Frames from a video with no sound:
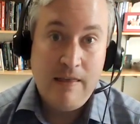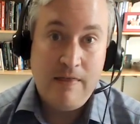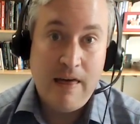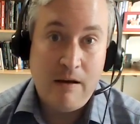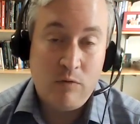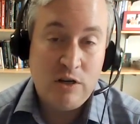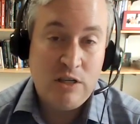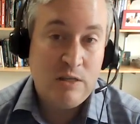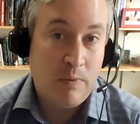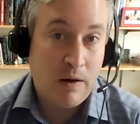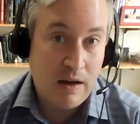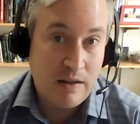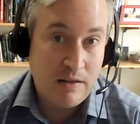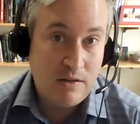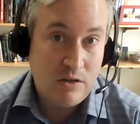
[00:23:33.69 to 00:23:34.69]
that
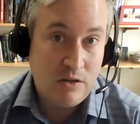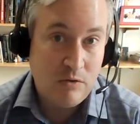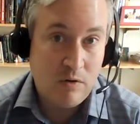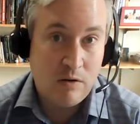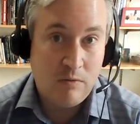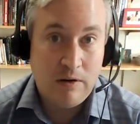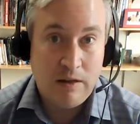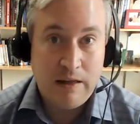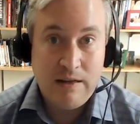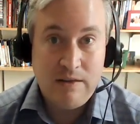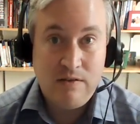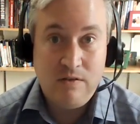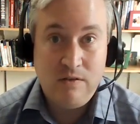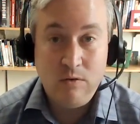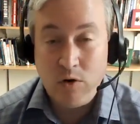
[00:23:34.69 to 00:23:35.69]
responds to or
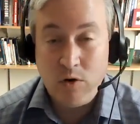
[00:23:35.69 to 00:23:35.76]
relates to